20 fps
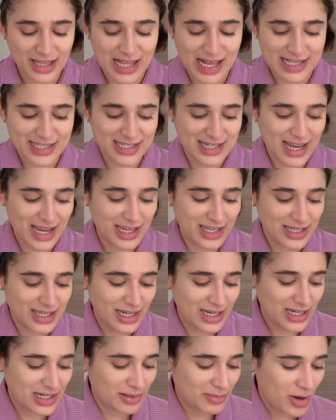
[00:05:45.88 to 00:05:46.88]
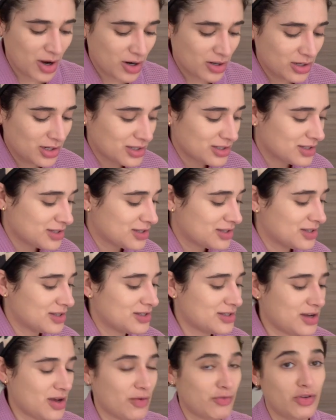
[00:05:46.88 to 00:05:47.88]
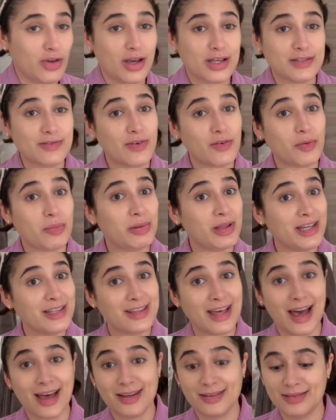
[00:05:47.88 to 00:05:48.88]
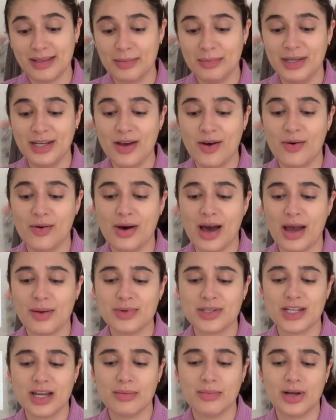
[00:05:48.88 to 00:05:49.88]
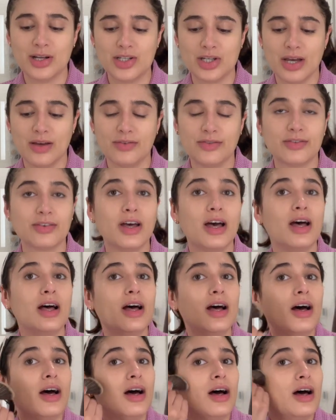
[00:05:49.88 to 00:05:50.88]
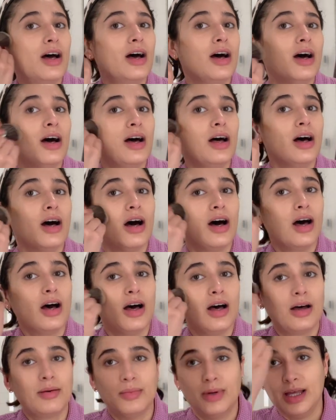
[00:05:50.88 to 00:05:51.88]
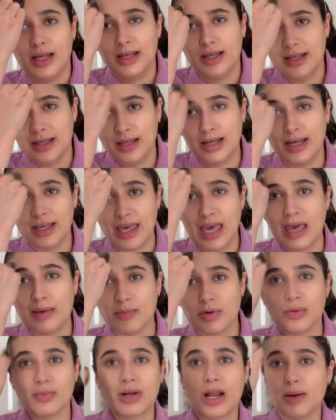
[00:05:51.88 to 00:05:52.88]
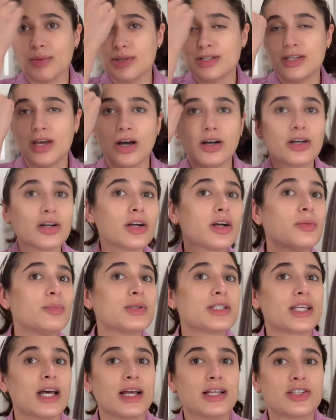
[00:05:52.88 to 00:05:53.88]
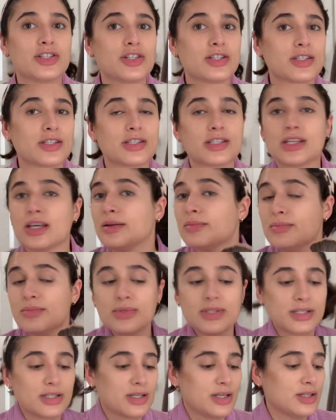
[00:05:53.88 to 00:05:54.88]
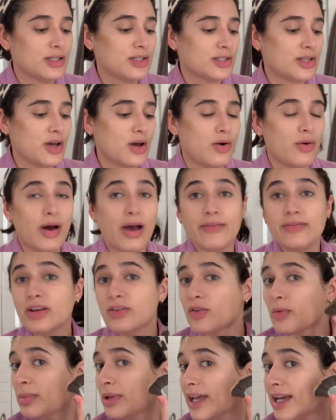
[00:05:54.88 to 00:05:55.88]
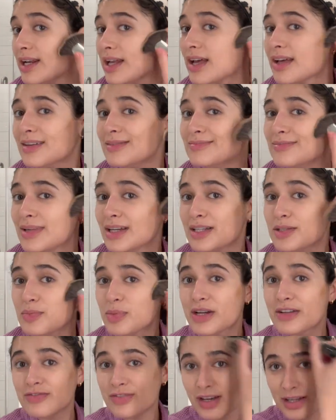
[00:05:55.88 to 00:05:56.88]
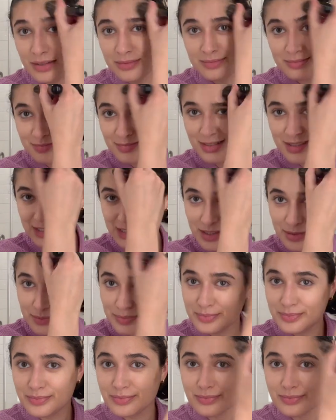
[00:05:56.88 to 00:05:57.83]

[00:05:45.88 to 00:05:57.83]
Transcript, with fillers: last night Kingdom Hearts, so if you guys have ever played that, let me know. I was not much of um, a gamer when I was younger, besides just Sims, so I've never played it. It's pretty fun, so,